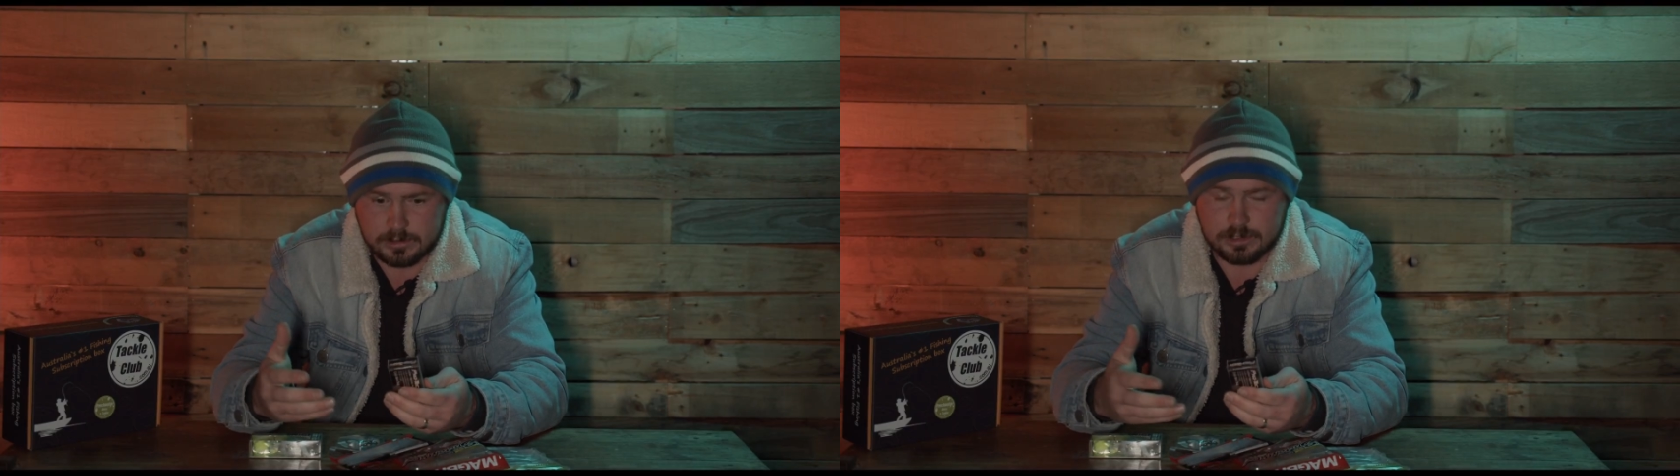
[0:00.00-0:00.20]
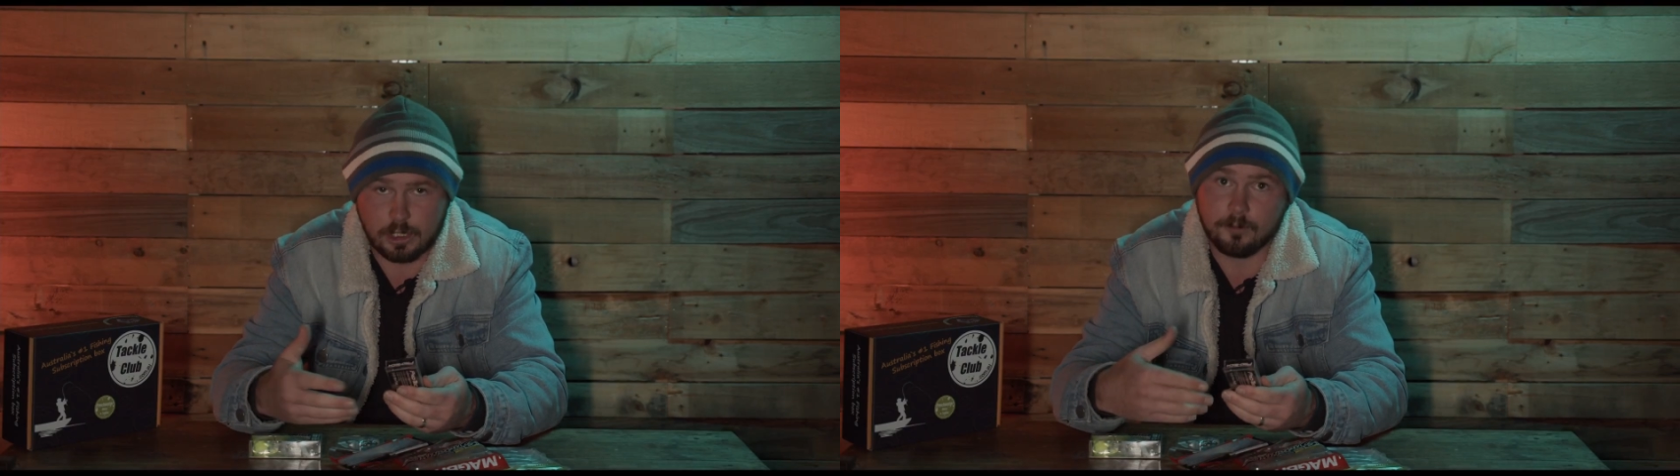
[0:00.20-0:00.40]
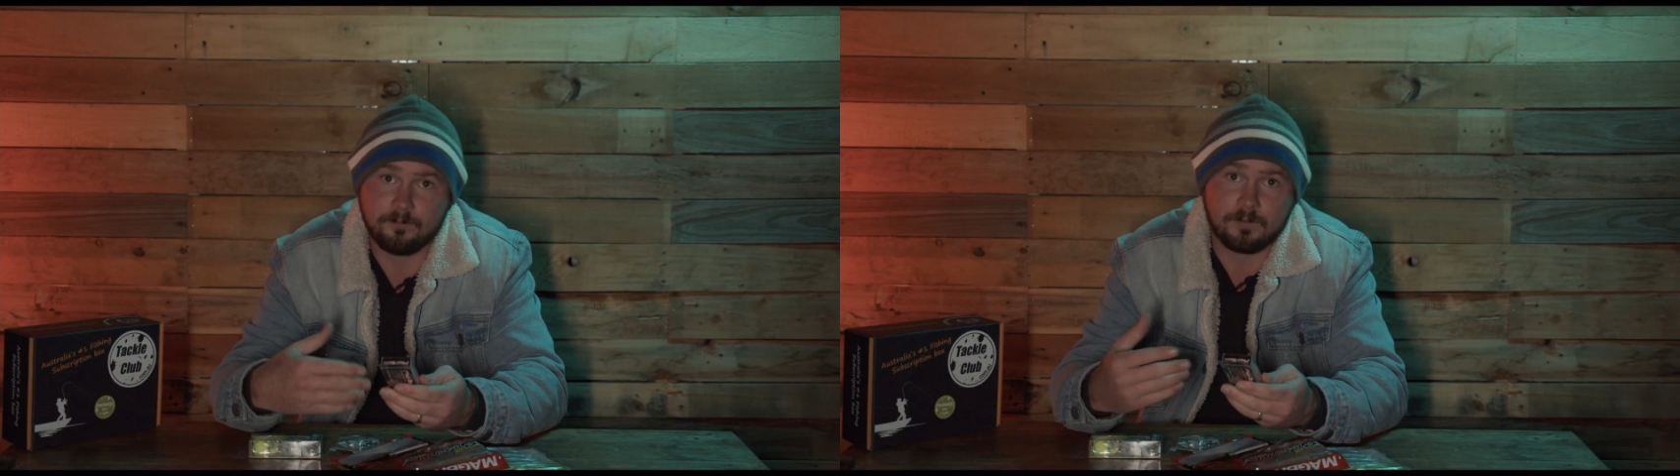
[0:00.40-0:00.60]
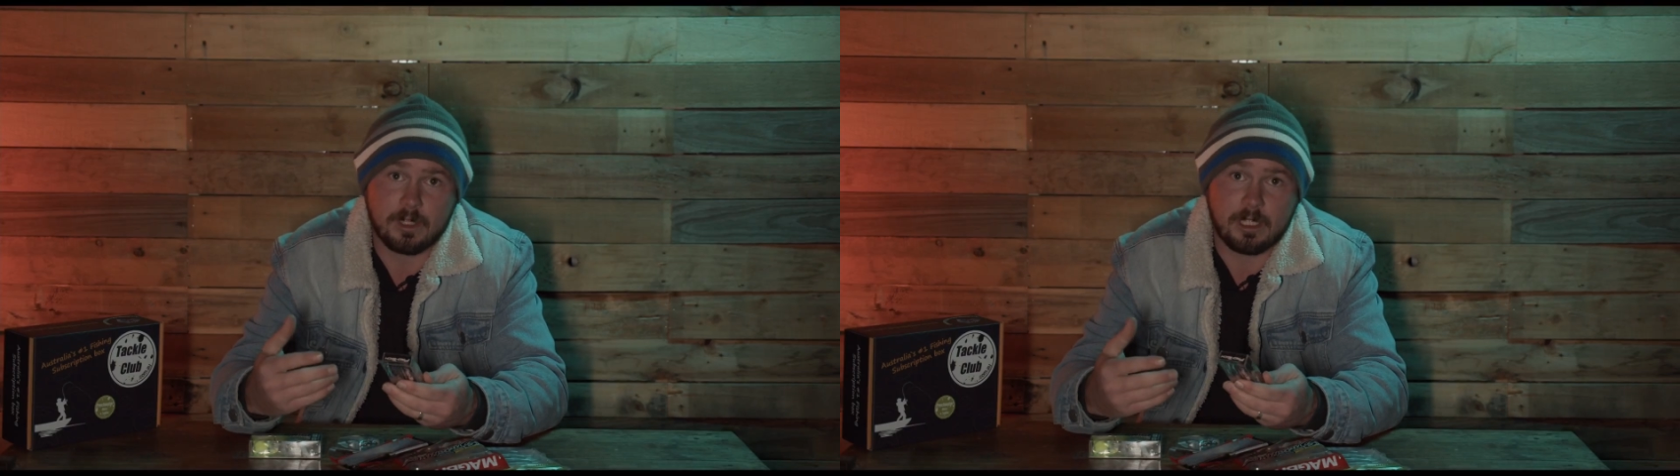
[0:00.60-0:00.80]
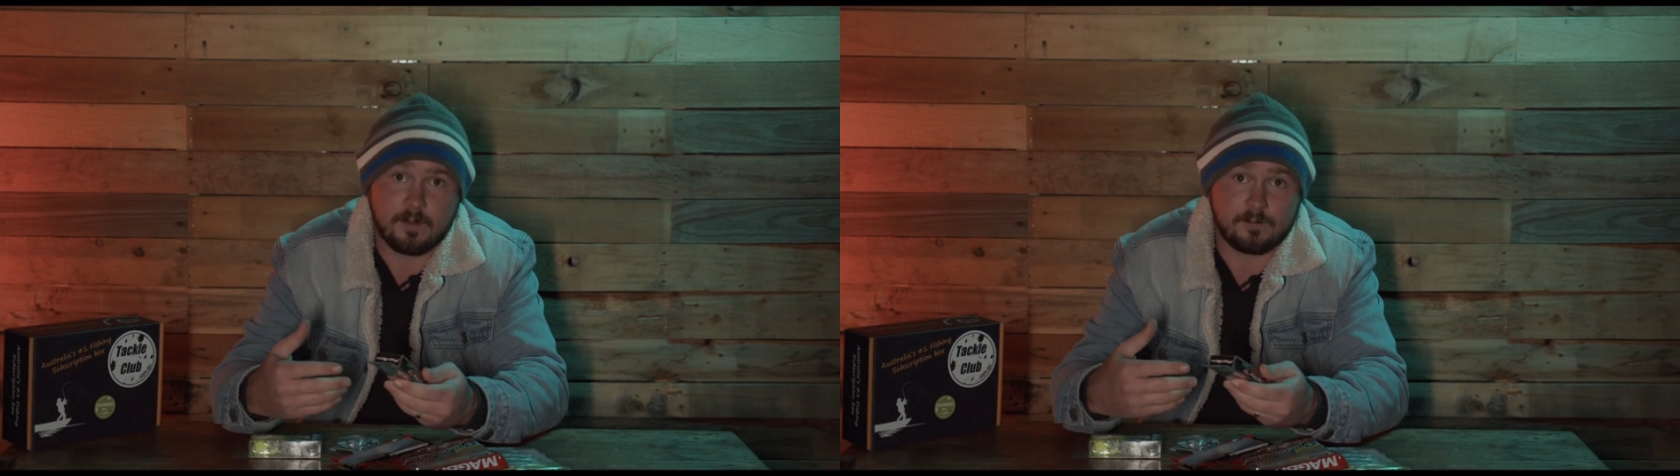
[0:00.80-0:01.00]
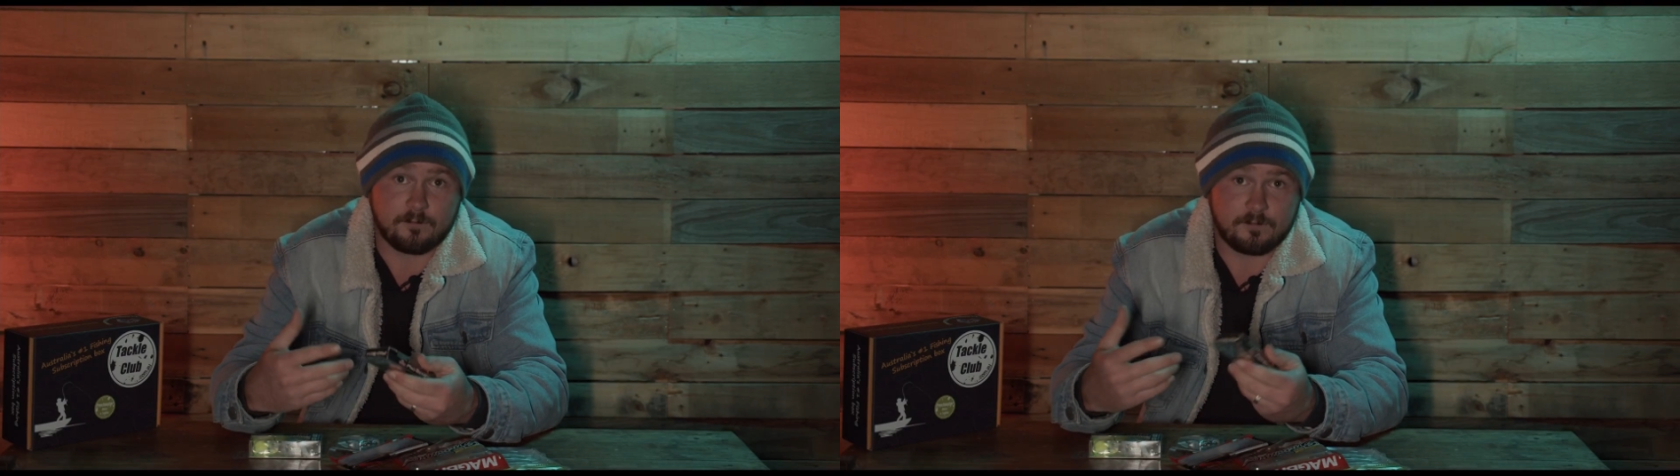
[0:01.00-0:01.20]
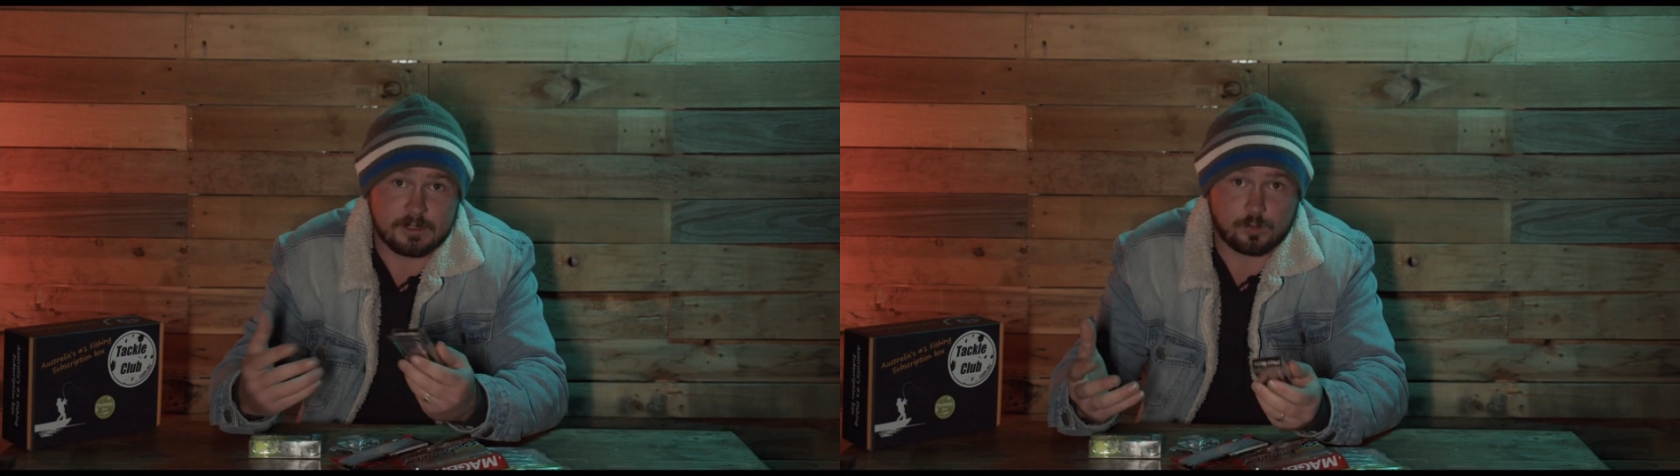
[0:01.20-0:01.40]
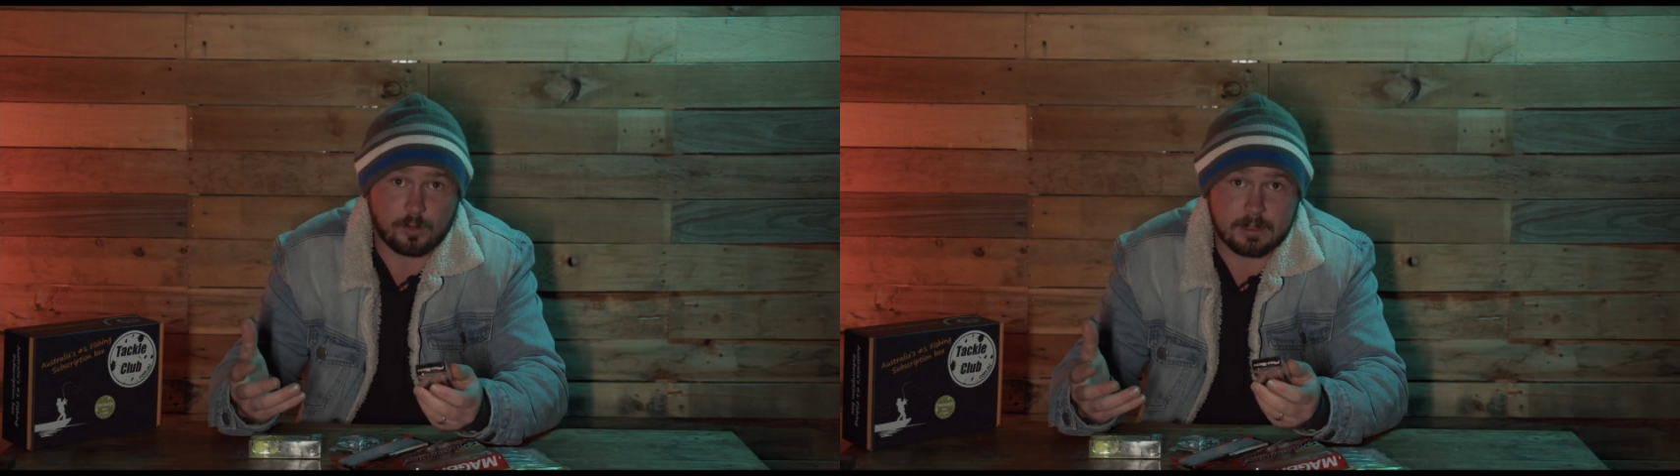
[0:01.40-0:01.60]
So if you
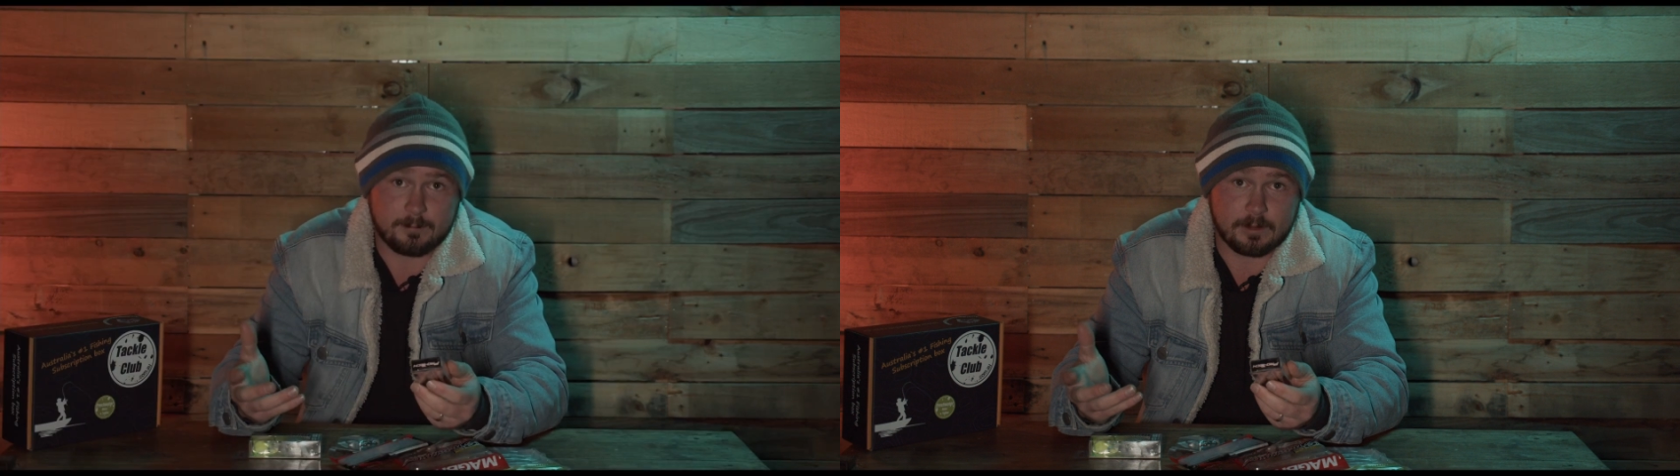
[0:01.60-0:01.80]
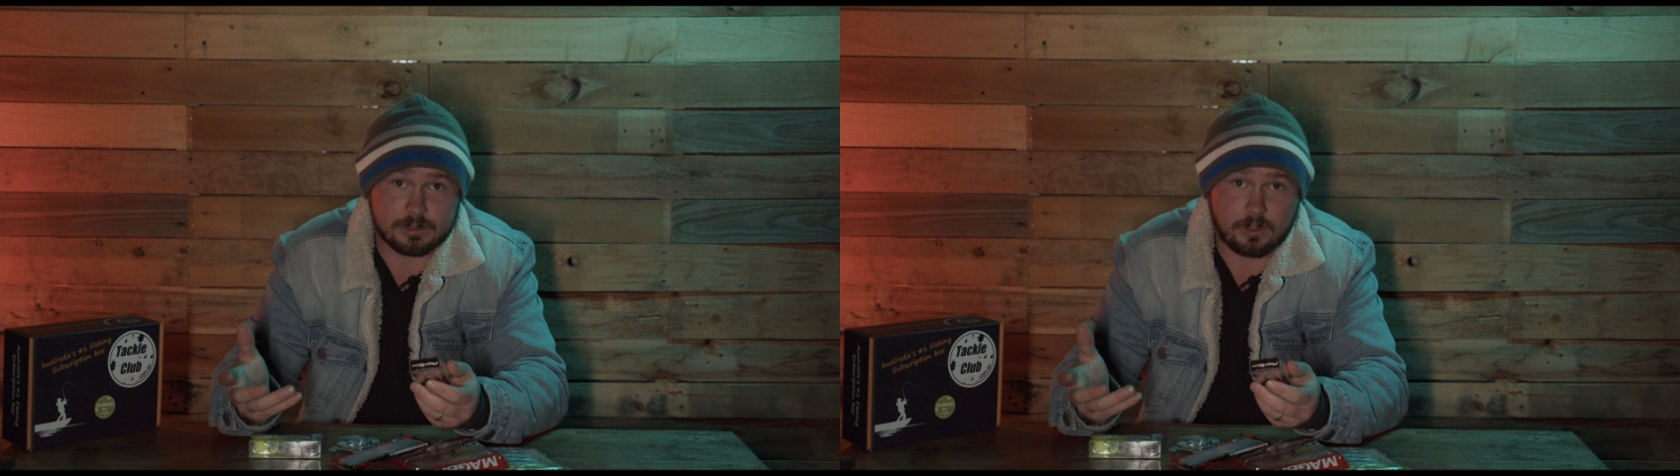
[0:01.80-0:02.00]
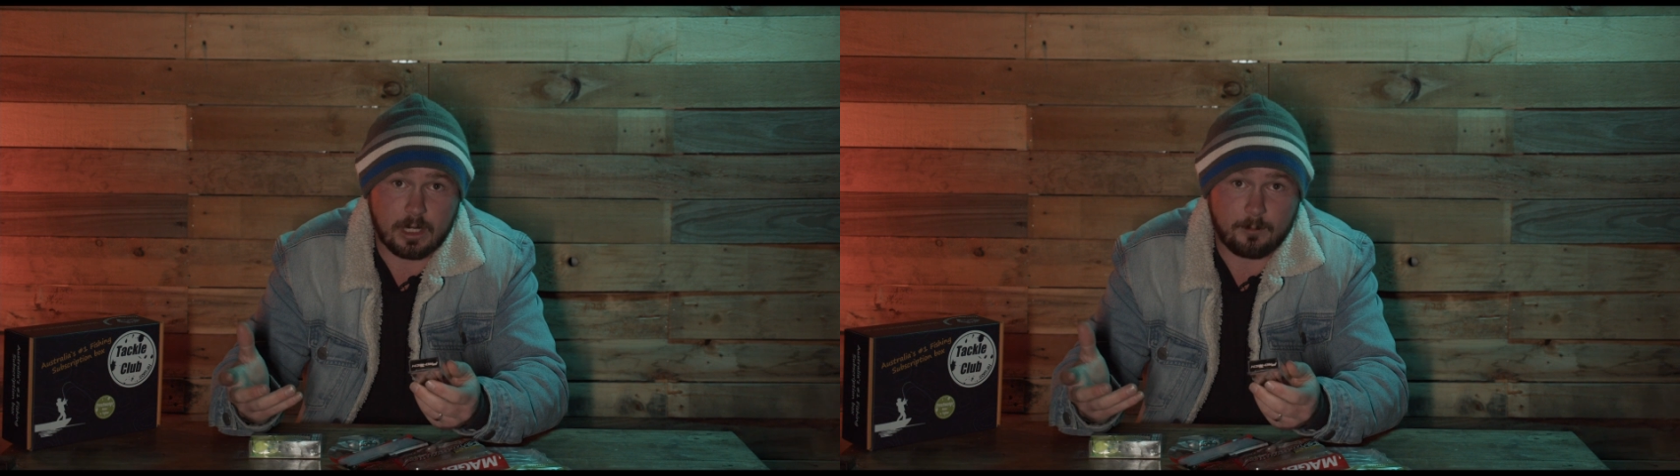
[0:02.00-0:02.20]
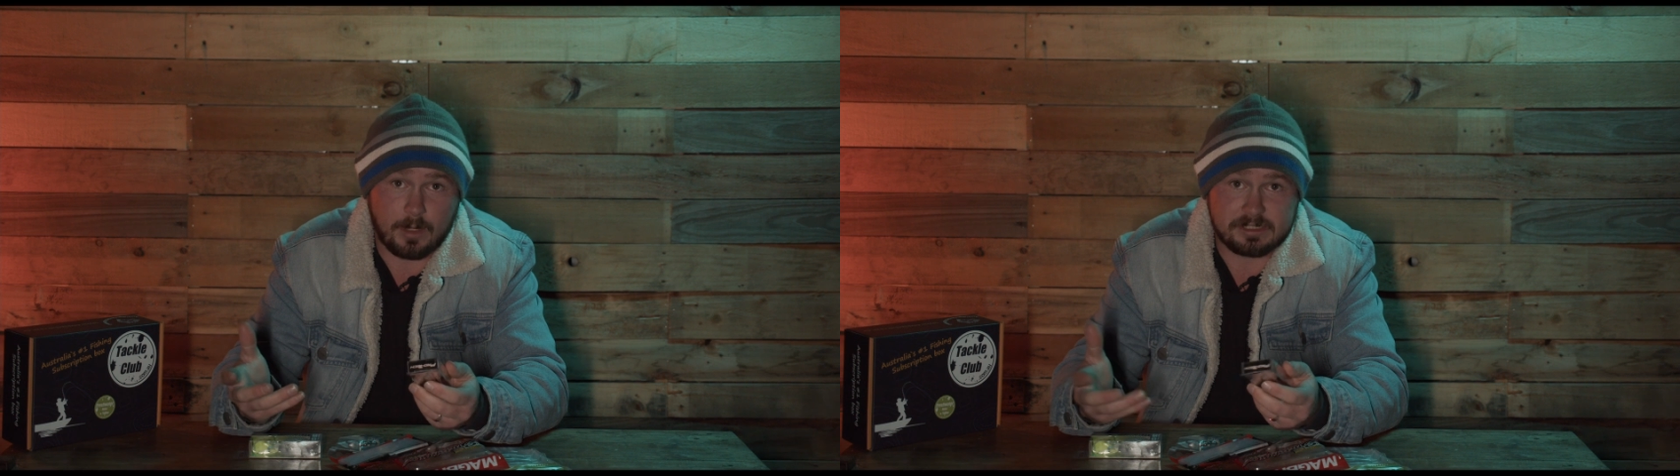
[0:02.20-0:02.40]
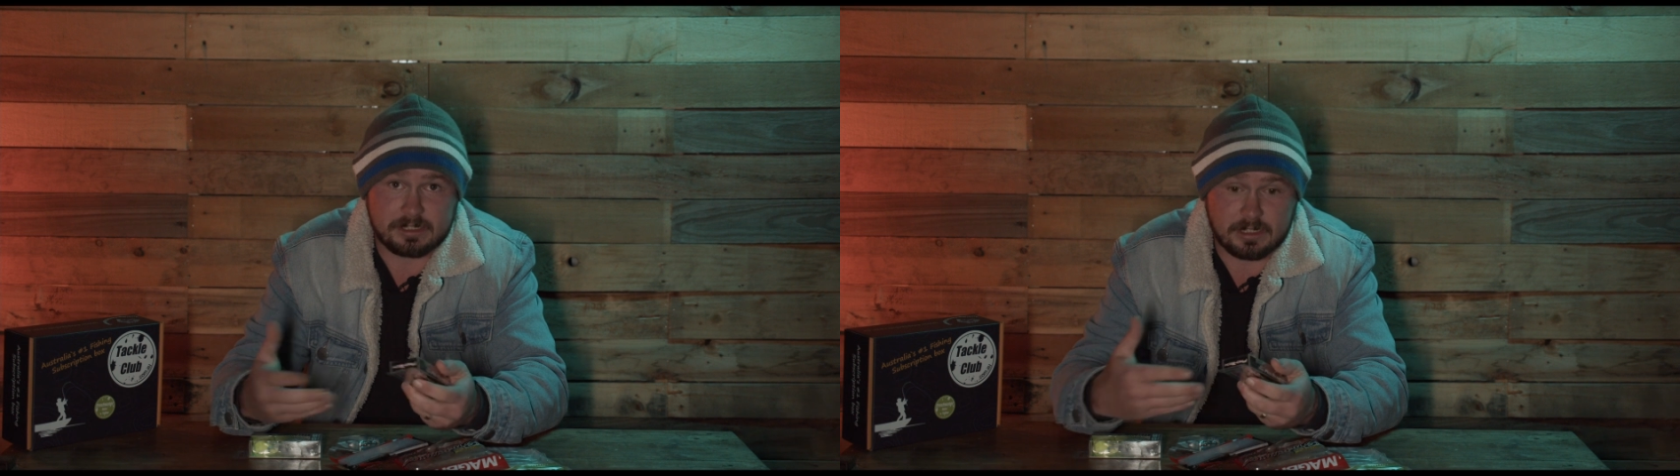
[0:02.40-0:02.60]
fish with lipless crankbaits,